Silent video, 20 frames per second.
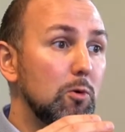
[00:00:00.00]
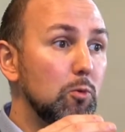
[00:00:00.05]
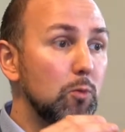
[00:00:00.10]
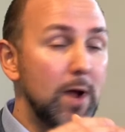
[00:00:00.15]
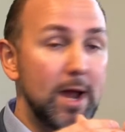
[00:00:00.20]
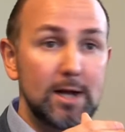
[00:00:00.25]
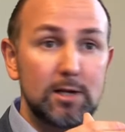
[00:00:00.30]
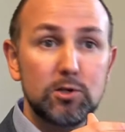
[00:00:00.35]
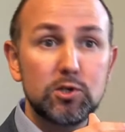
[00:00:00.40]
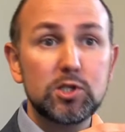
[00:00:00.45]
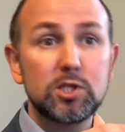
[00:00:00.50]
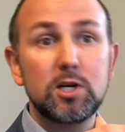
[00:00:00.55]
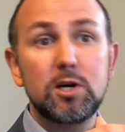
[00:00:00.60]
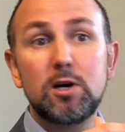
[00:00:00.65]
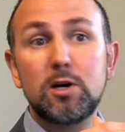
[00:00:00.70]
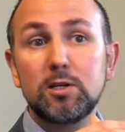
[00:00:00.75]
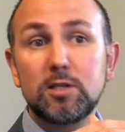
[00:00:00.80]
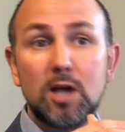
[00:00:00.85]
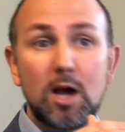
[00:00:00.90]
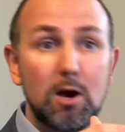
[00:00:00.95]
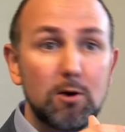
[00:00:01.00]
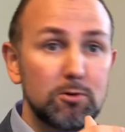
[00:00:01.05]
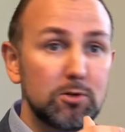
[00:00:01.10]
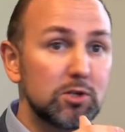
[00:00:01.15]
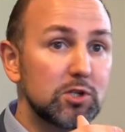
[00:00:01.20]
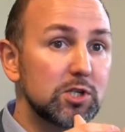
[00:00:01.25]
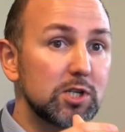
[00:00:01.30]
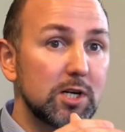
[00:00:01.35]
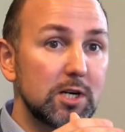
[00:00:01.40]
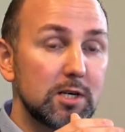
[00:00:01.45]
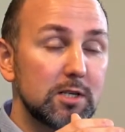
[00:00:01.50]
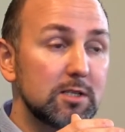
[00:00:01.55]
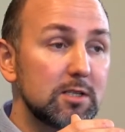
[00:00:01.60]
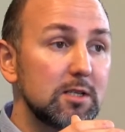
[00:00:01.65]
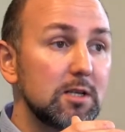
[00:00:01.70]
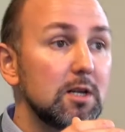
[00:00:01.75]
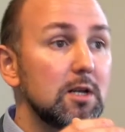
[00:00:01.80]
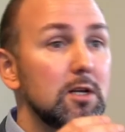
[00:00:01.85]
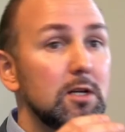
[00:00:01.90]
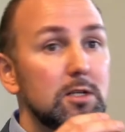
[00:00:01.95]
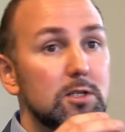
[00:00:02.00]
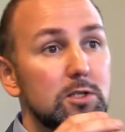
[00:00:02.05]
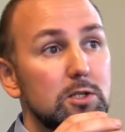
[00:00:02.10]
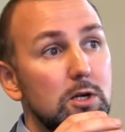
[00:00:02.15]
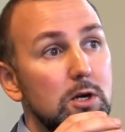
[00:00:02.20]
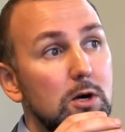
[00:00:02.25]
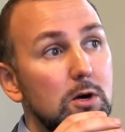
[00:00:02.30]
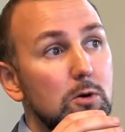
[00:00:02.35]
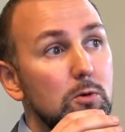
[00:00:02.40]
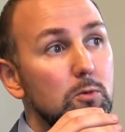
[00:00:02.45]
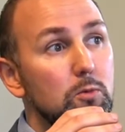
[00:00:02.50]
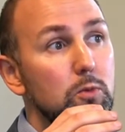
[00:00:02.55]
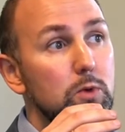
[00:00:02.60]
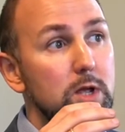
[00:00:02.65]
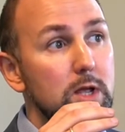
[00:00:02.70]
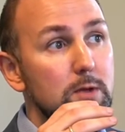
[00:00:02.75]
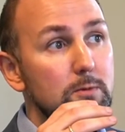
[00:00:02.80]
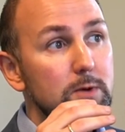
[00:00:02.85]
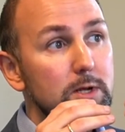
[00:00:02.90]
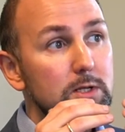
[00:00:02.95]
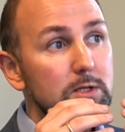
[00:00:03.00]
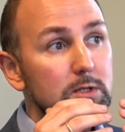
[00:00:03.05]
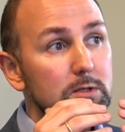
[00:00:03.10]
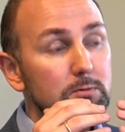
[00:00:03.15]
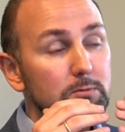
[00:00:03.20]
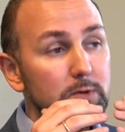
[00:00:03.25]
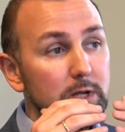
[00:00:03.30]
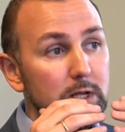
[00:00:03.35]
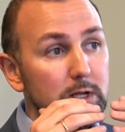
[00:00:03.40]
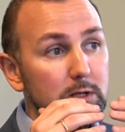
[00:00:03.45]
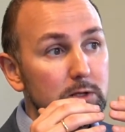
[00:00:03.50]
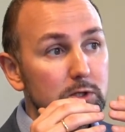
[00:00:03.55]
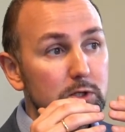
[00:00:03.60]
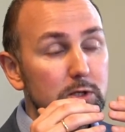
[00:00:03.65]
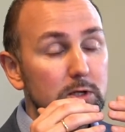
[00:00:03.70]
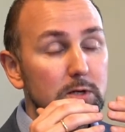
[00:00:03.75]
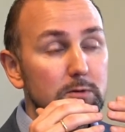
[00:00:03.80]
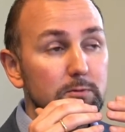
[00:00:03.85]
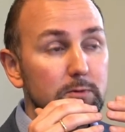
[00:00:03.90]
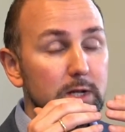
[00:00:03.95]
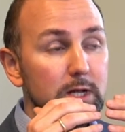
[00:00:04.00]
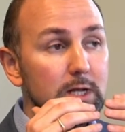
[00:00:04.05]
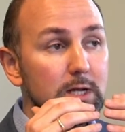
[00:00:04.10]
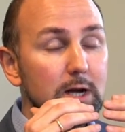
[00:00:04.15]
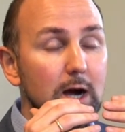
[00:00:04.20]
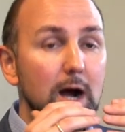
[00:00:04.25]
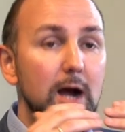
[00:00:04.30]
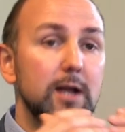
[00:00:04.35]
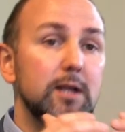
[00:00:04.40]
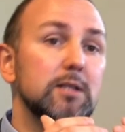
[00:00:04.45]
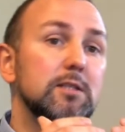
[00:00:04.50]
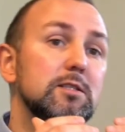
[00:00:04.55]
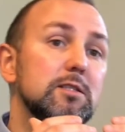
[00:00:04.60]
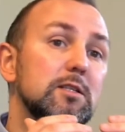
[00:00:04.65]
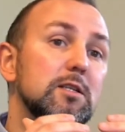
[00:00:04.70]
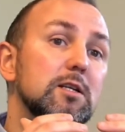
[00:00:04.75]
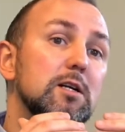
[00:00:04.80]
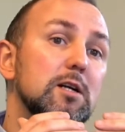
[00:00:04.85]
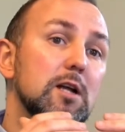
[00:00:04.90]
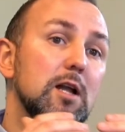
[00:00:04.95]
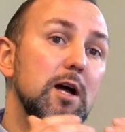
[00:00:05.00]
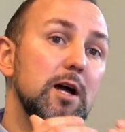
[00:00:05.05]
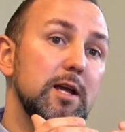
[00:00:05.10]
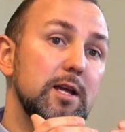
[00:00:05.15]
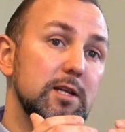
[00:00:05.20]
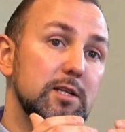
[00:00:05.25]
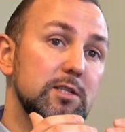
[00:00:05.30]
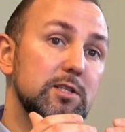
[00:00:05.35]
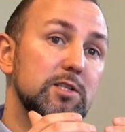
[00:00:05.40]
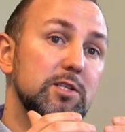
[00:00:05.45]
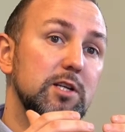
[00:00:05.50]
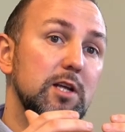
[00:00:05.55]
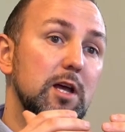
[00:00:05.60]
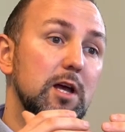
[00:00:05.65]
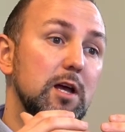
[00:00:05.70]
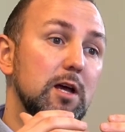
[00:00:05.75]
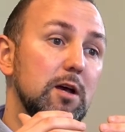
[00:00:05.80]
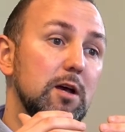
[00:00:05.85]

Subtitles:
where to start, how to start. So we guided the clients